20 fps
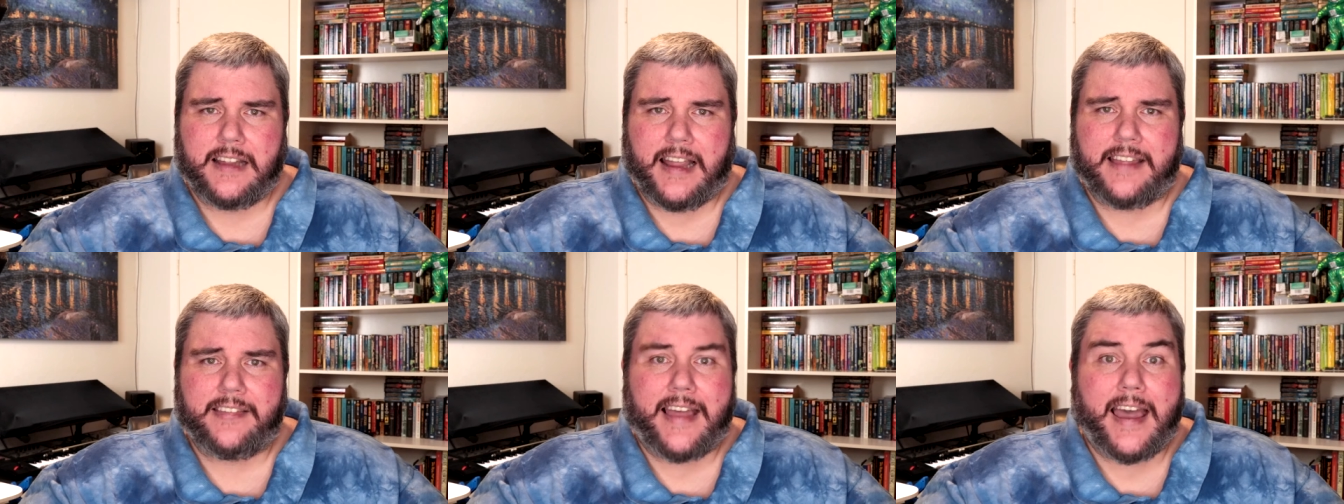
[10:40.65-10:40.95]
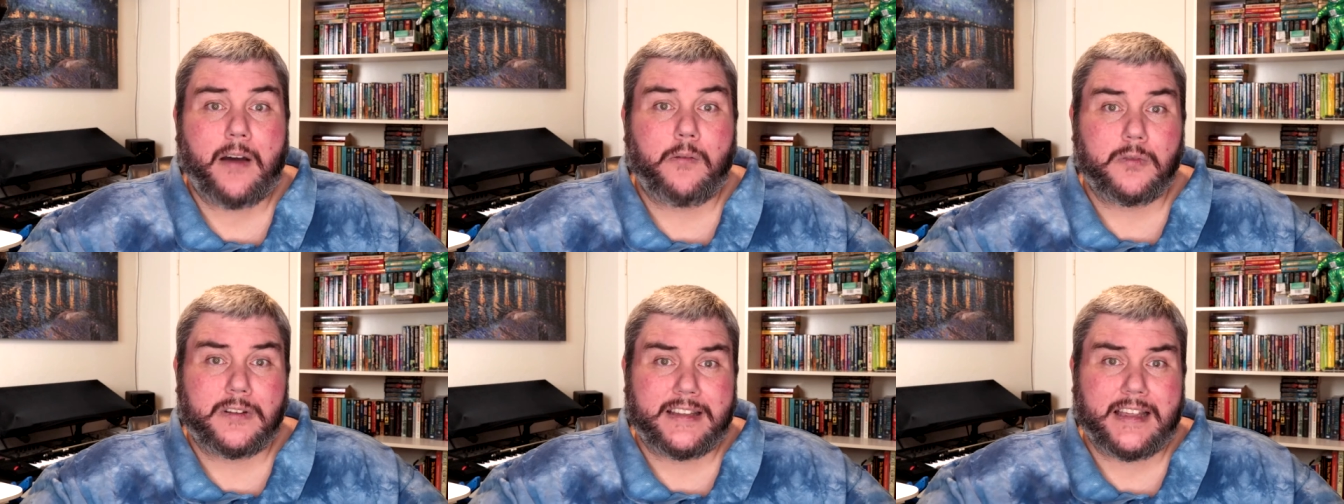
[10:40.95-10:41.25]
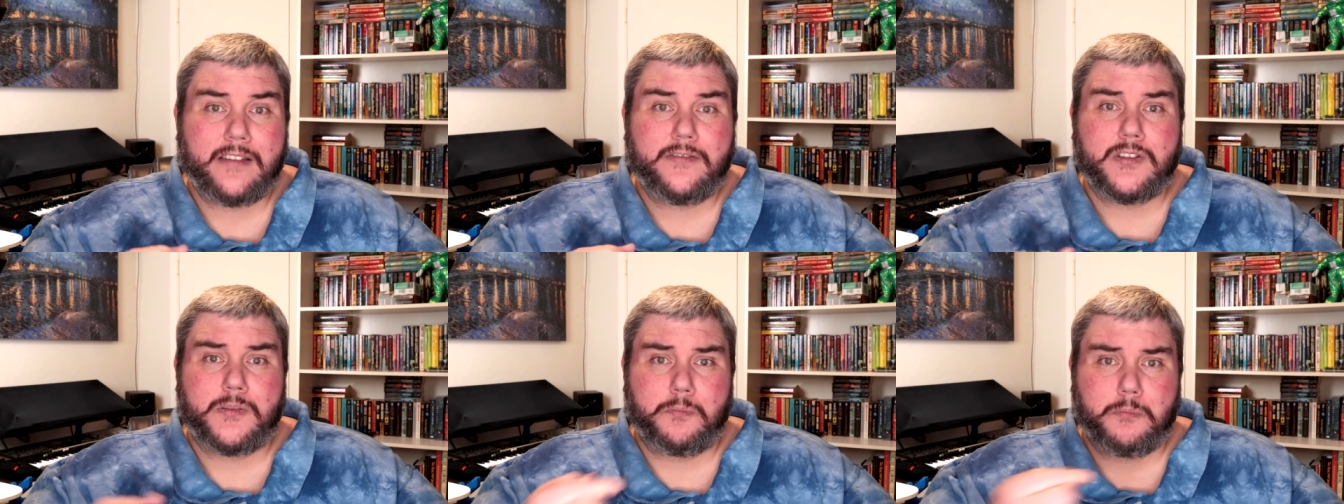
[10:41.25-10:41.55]
And that
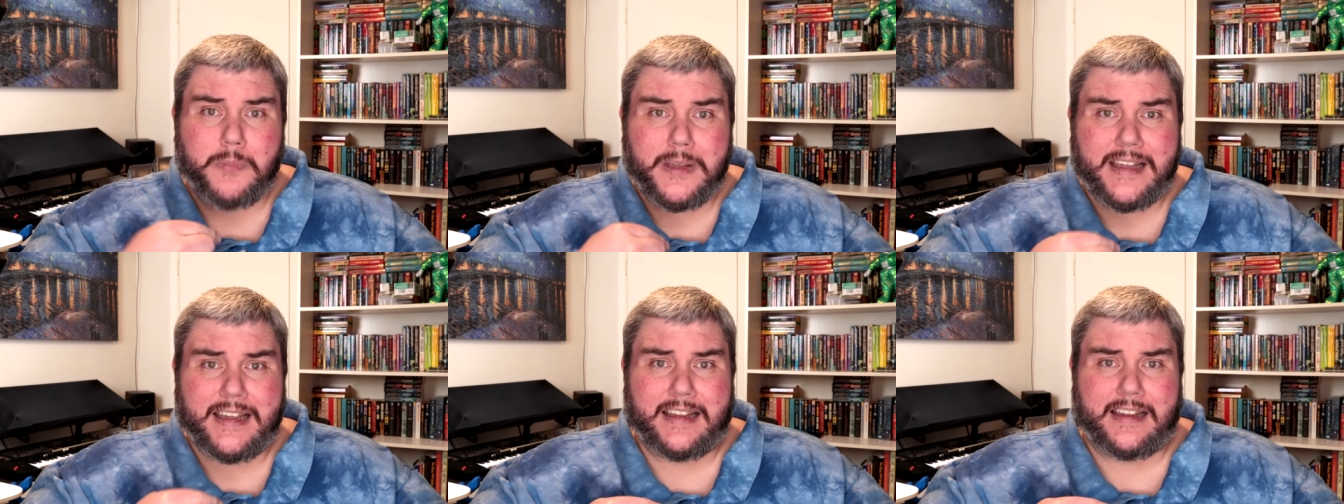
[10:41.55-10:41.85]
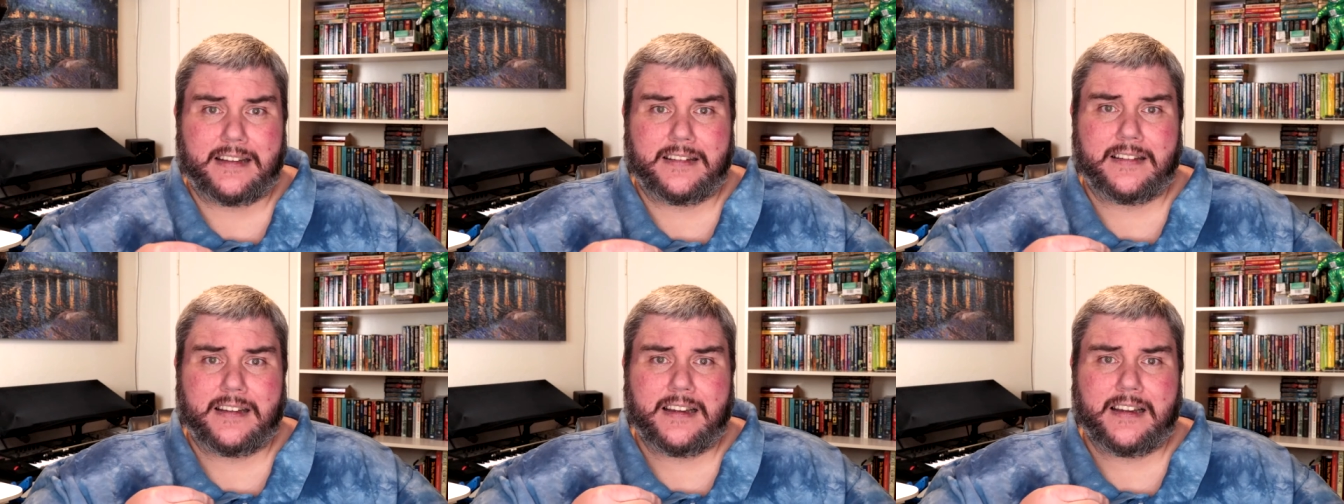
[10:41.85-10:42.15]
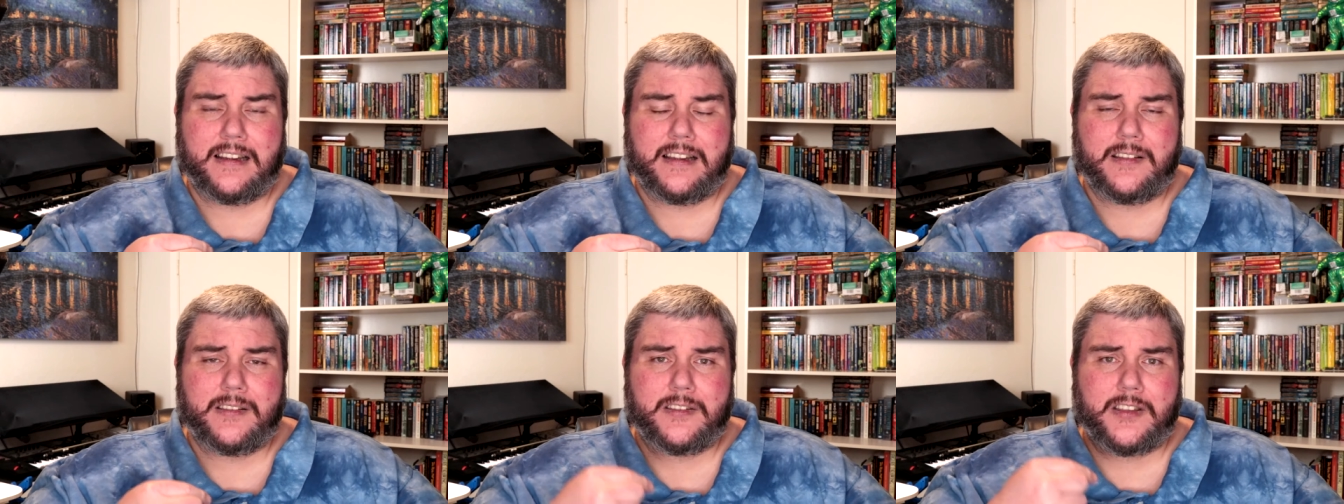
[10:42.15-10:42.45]
gives me
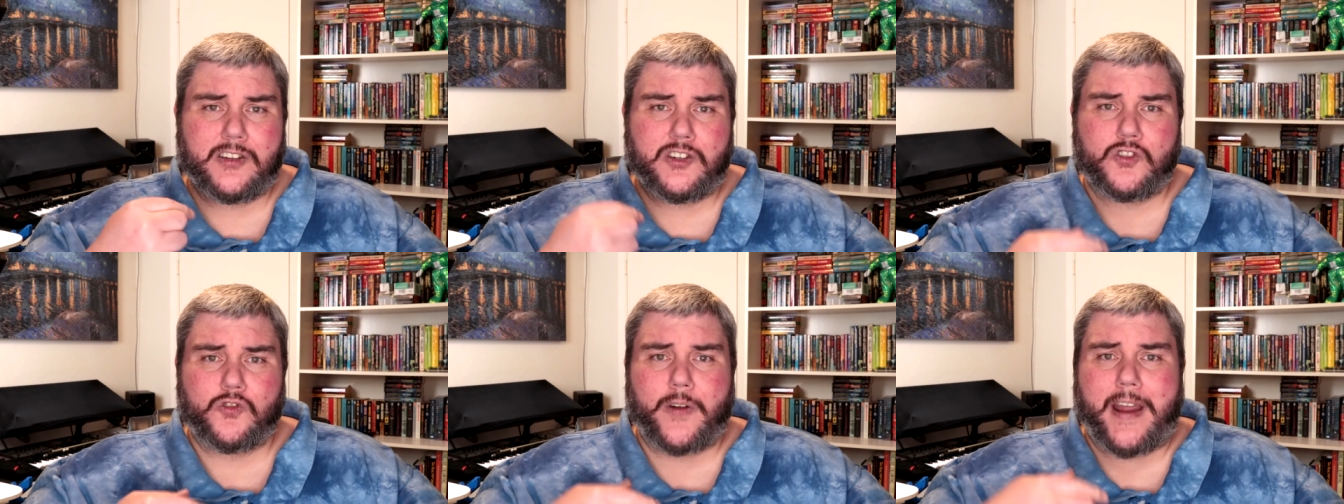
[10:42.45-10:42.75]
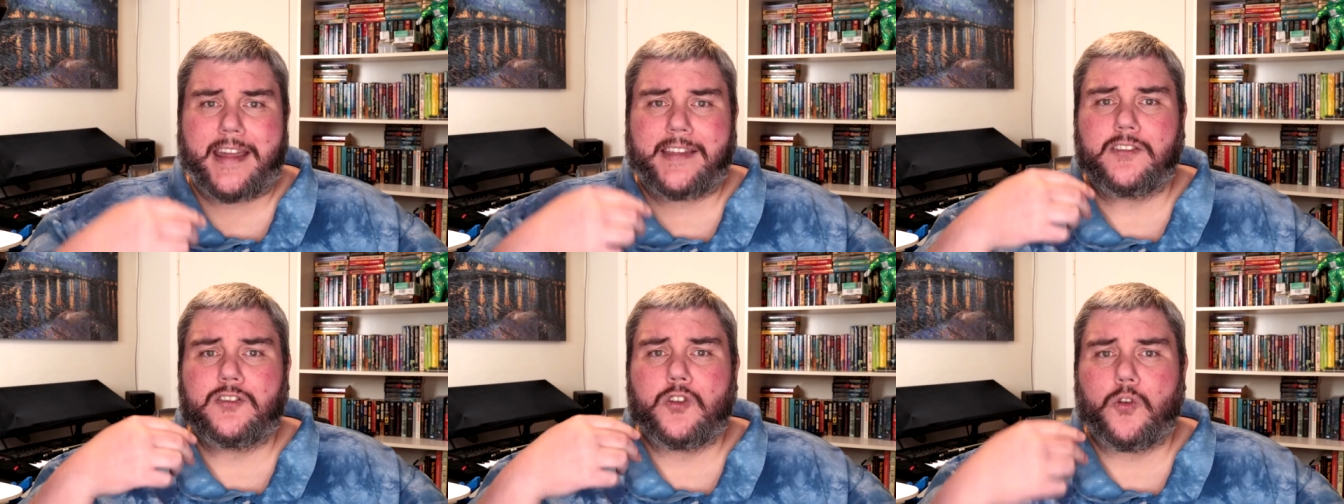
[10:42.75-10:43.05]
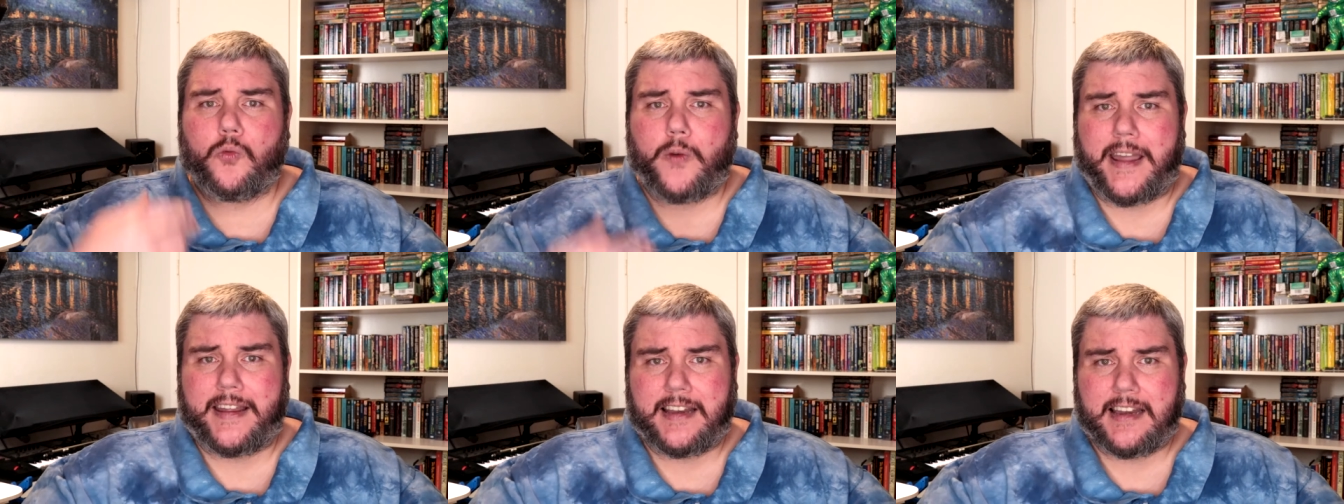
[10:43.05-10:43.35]
the strength
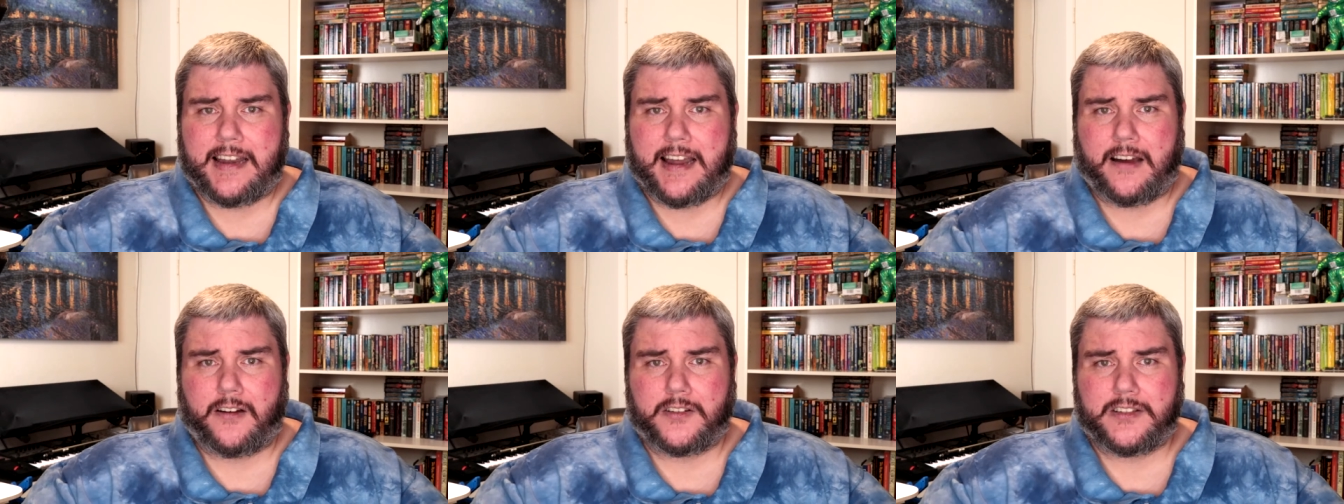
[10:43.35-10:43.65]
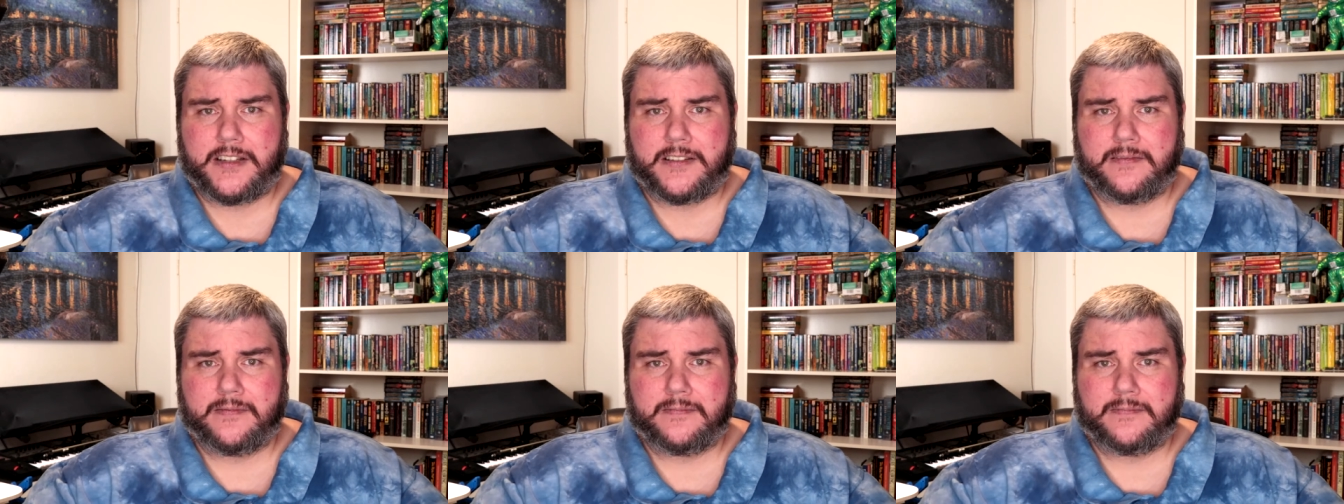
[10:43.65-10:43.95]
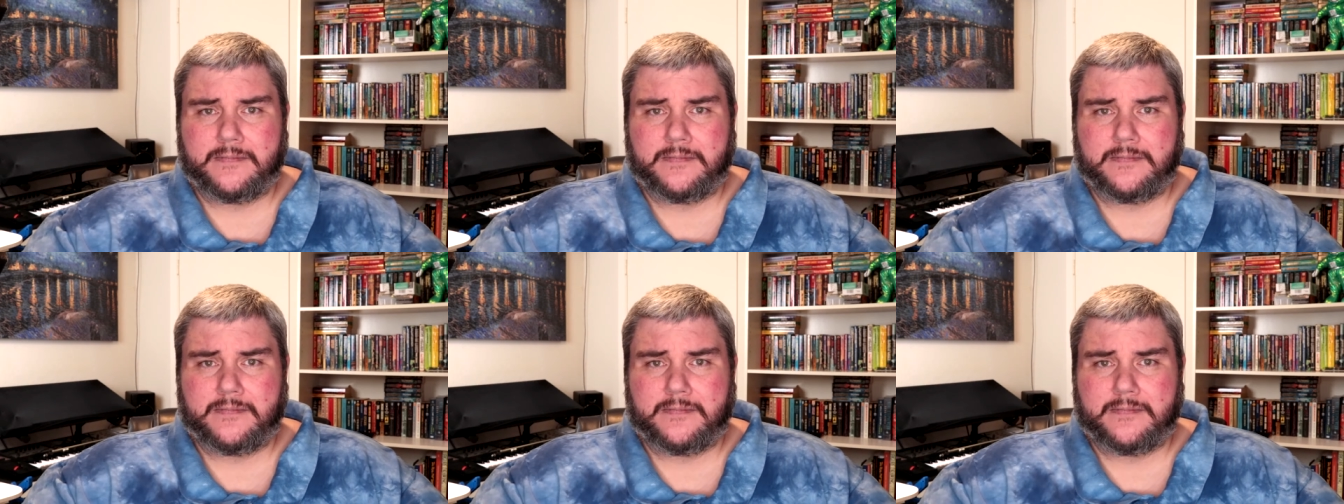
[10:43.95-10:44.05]
to wait it out.